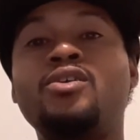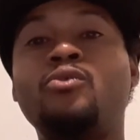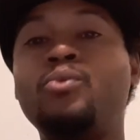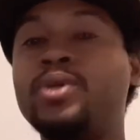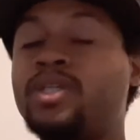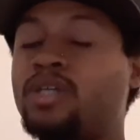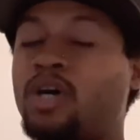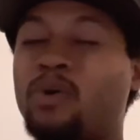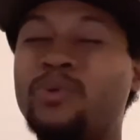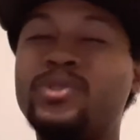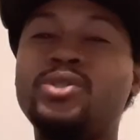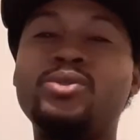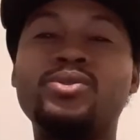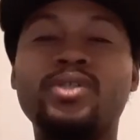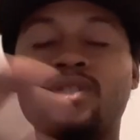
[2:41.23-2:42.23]
we could always
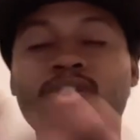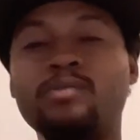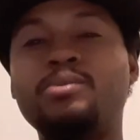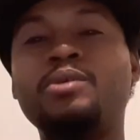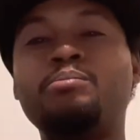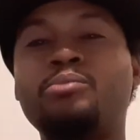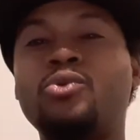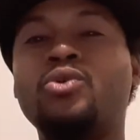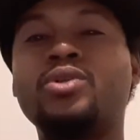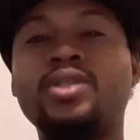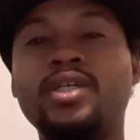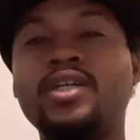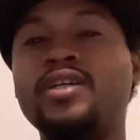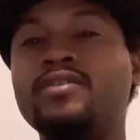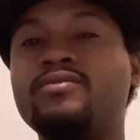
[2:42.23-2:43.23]
use a little bit more
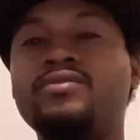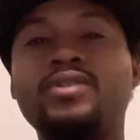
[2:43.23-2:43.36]
love,